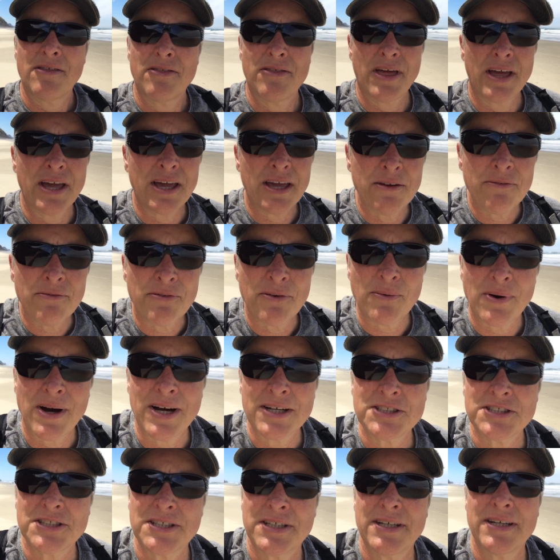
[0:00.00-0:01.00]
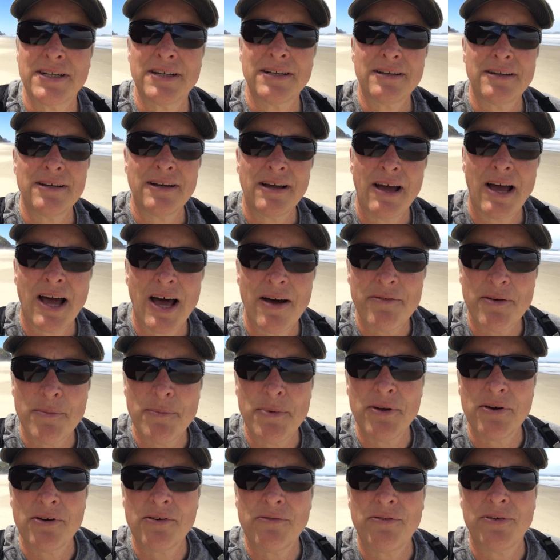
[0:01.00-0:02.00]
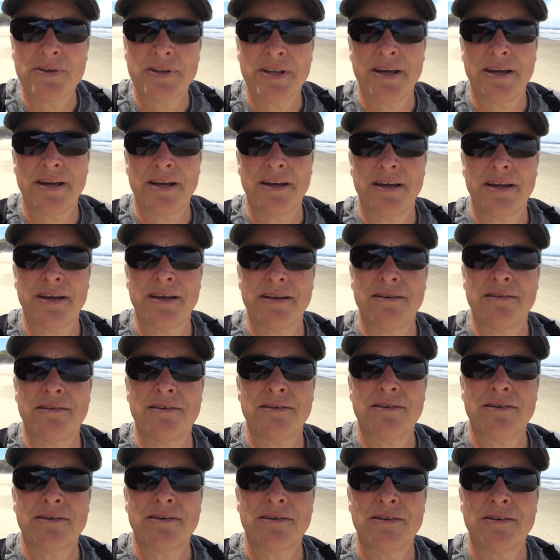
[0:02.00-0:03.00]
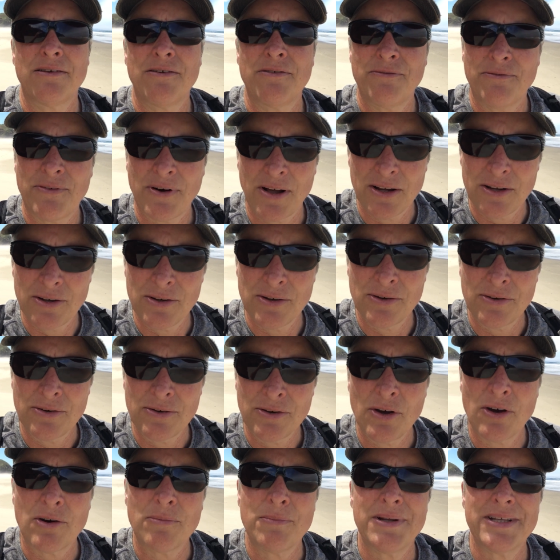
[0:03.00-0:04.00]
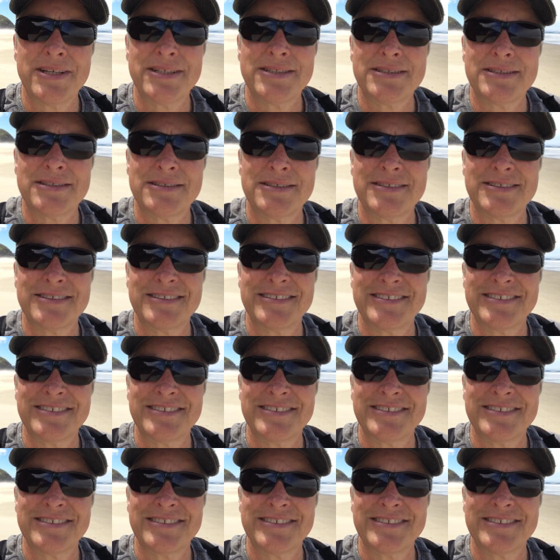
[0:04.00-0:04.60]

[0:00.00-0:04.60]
Thank you for watching. Have a beautiful day and follow your bliss.